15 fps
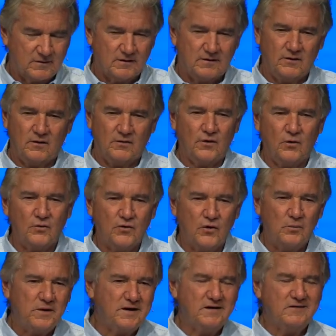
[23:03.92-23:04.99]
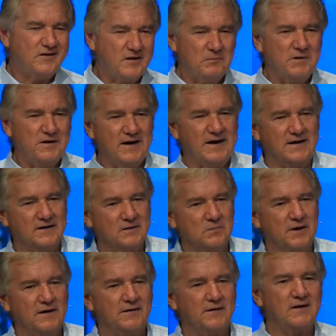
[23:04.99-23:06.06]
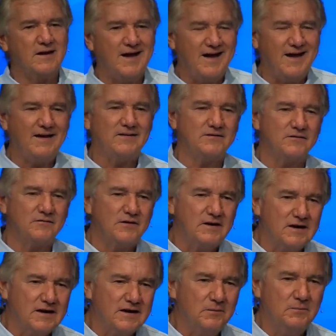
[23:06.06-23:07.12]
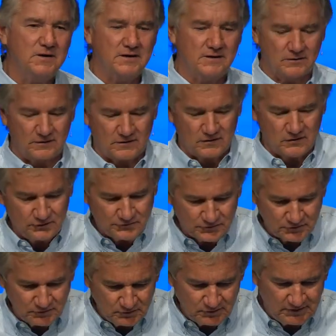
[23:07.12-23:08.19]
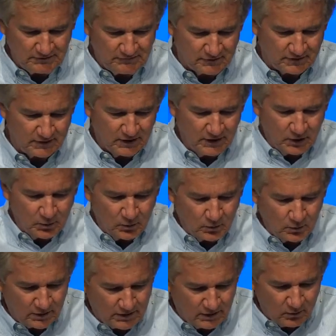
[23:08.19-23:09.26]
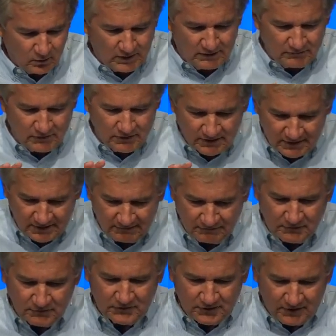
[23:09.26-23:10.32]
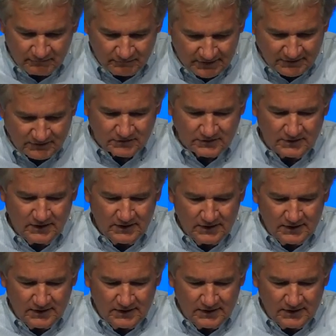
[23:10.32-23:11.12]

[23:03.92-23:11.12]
Don't, don't, don't be intimidated by the lies of the enemy or the culture you live in. We're, we're given the gift of salvation.